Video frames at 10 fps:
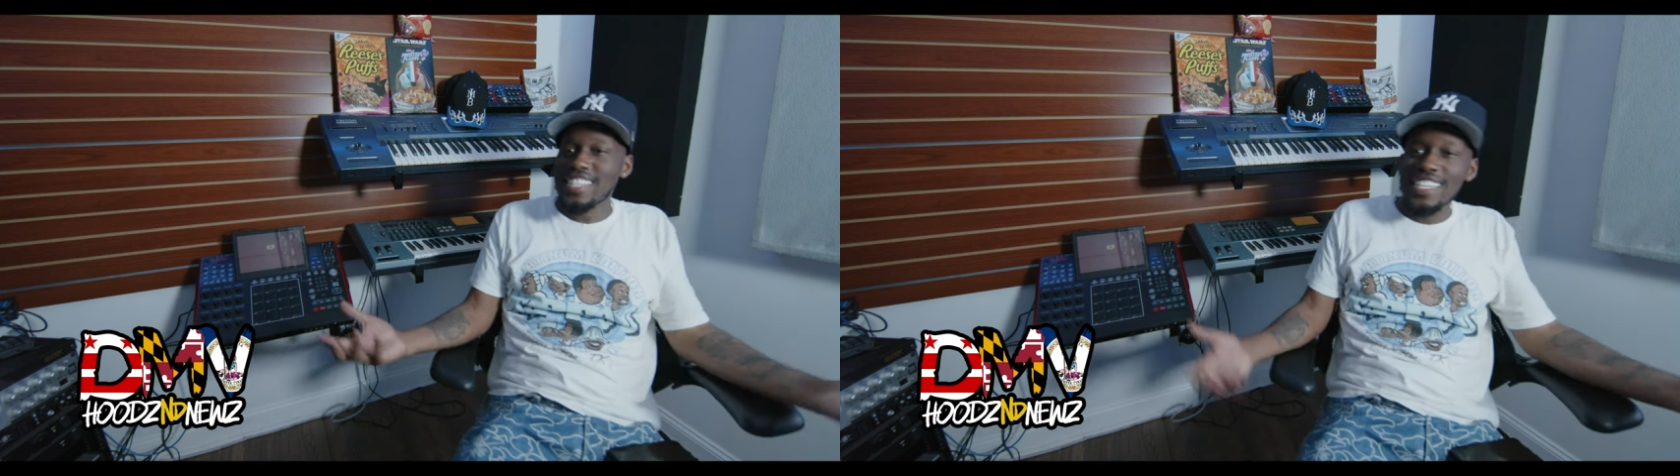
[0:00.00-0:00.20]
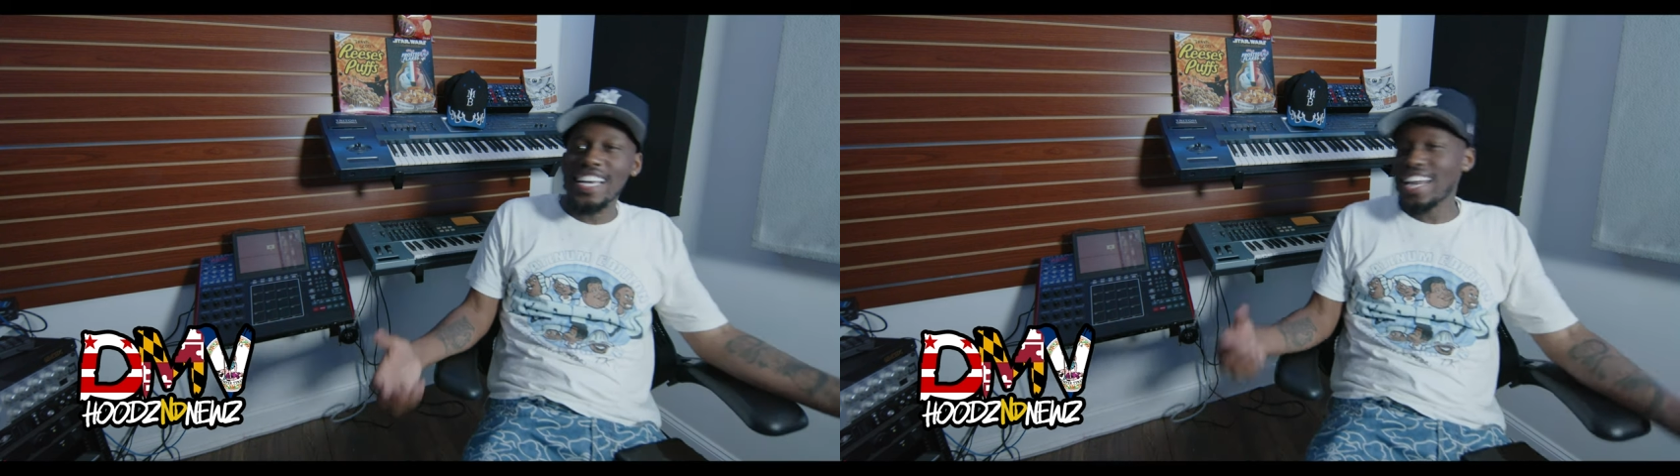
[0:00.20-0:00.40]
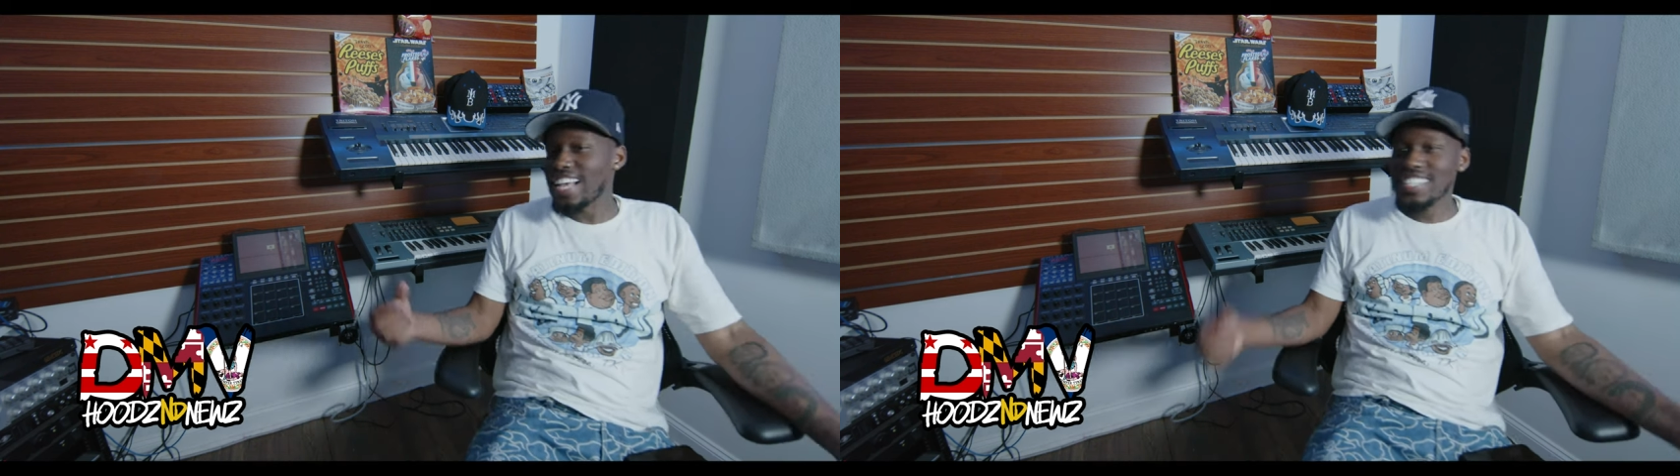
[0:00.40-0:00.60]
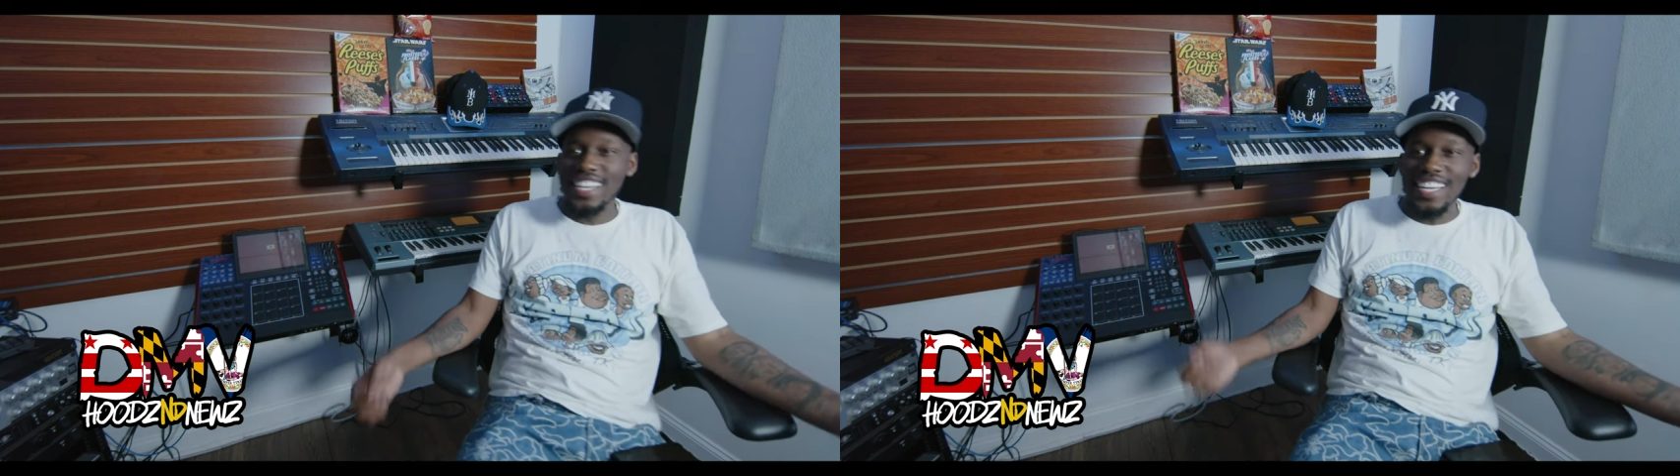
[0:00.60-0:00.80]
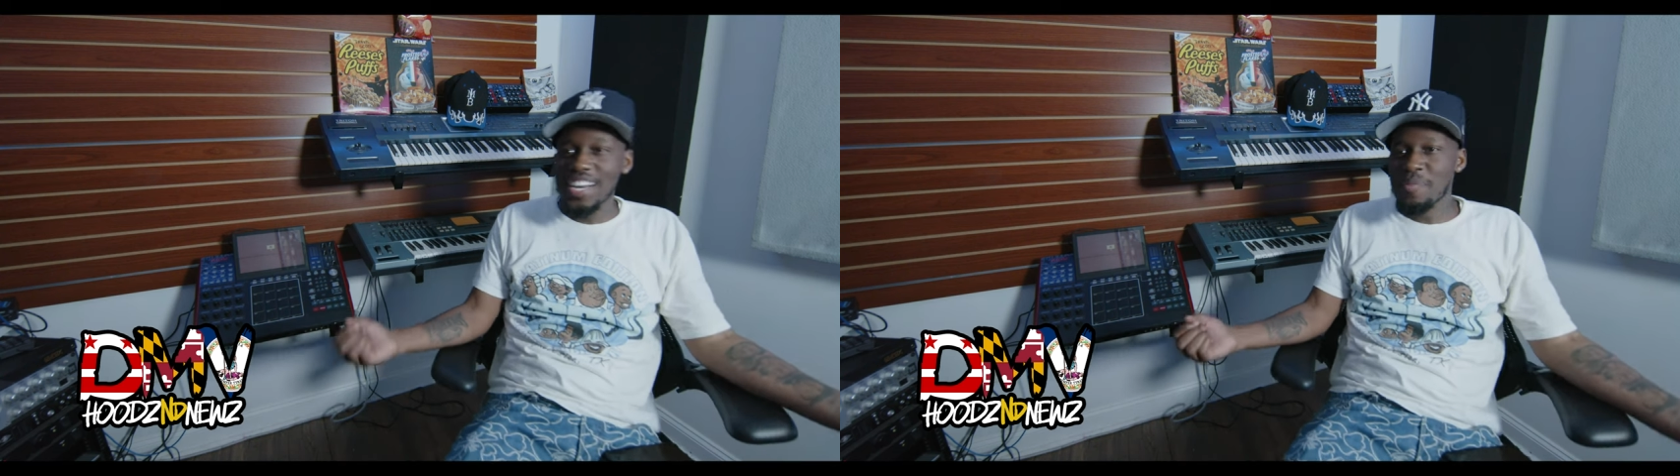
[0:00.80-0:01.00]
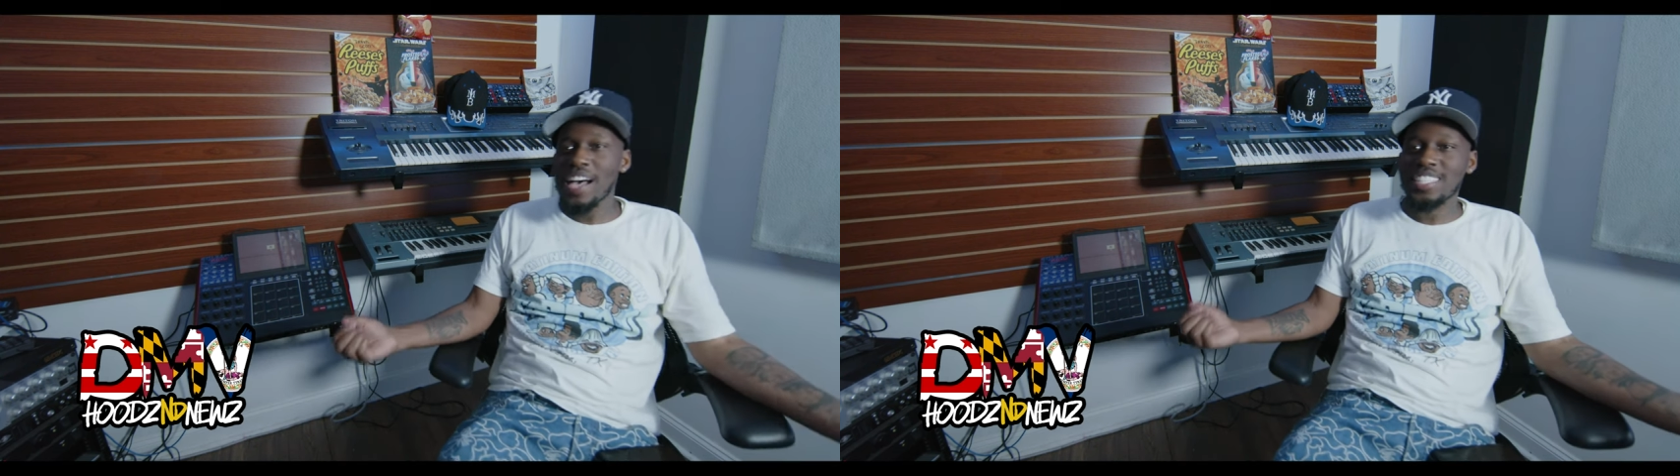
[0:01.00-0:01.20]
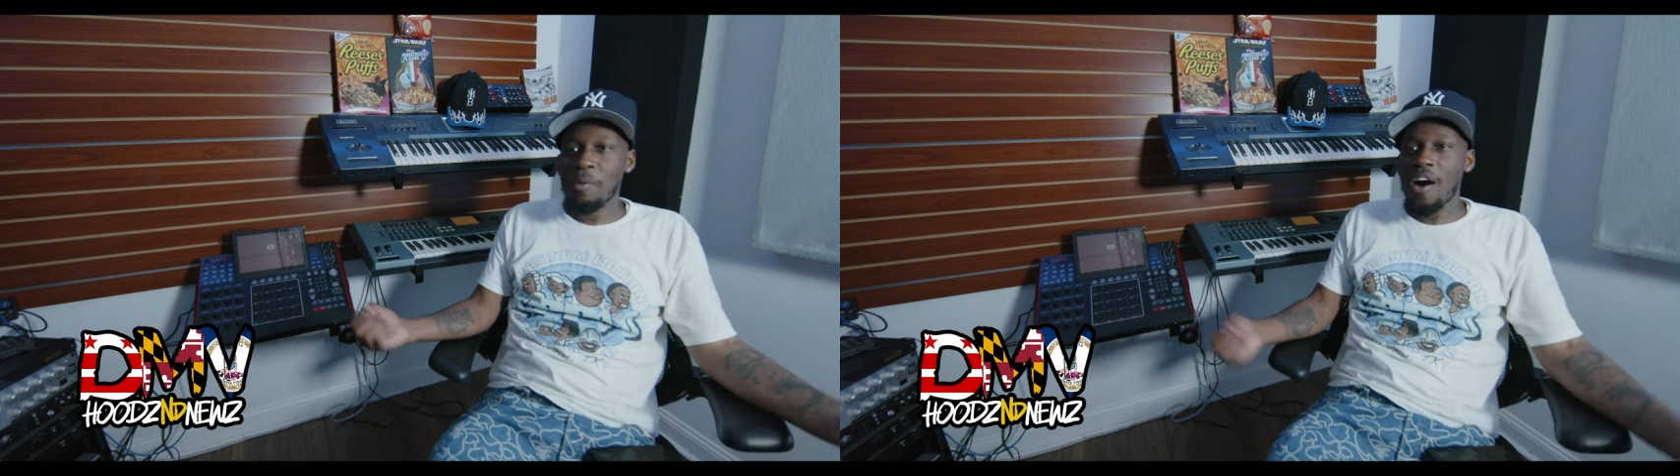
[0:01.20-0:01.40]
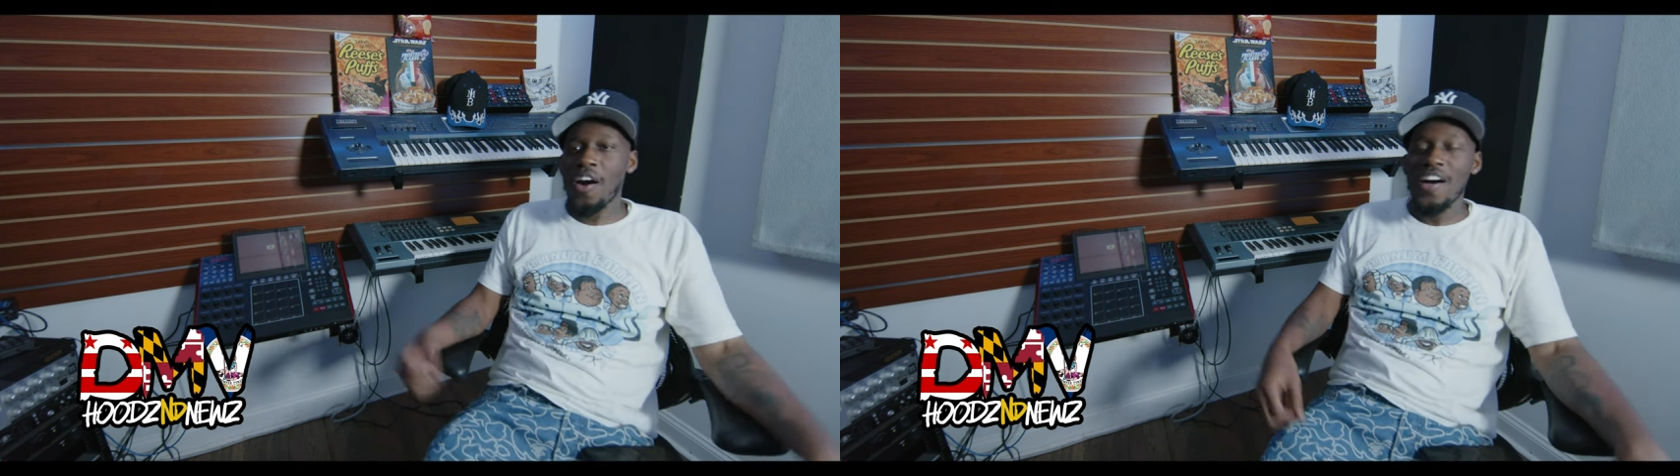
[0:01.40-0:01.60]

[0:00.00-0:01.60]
nigga that's good in basketball,